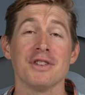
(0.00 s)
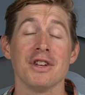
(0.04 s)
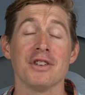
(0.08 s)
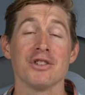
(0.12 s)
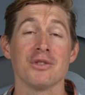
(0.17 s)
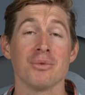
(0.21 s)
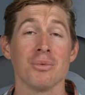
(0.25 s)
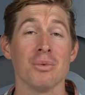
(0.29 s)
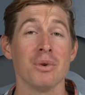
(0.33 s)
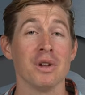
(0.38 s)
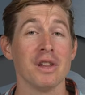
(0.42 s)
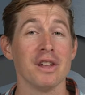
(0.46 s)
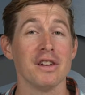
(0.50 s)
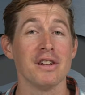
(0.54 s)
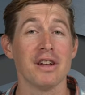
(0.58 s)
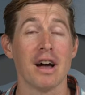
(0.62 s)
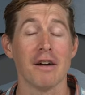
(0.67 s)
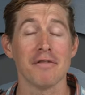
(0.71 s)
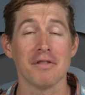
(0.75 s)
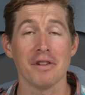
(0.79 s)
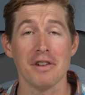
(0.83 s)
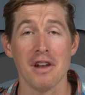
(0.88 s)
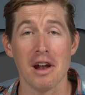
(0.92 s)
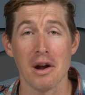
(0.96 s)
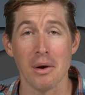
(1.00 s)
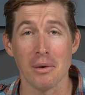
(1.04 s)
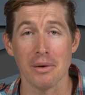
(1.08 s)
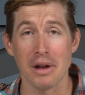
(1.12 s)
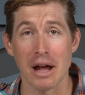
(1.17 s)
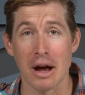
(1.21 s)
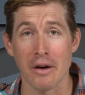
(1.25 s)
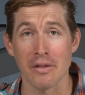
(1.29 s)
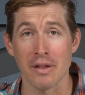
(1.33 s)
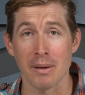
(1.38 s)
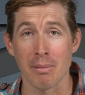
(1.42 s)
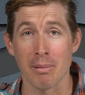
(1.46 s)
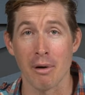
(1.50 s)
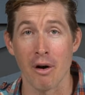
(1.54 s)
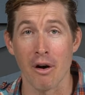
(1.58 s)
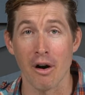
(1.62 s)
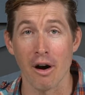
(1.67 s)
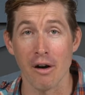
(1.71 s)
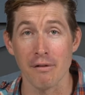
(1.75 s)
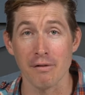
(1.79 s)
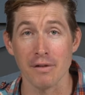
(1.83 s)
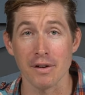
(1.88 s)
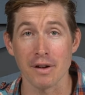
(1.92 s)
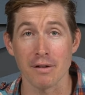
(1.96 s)
it's really tough to narrow down the
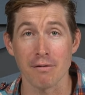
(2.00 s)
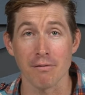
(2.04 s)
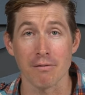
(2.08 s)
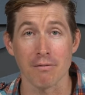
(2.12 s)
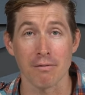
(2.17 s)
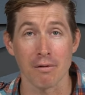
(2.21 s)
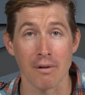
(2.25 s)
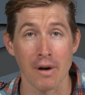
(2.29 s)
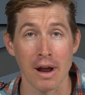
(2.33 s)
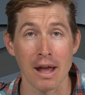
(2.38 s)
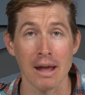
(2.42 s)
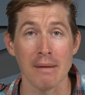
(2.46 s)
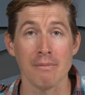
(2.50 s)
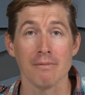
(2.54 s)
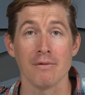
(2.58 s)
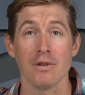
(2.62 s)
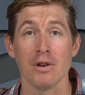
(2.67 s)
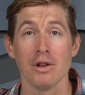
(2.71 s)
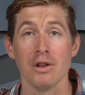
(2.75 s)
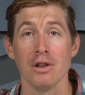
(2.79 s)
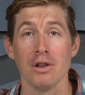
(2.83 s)
perfect frame for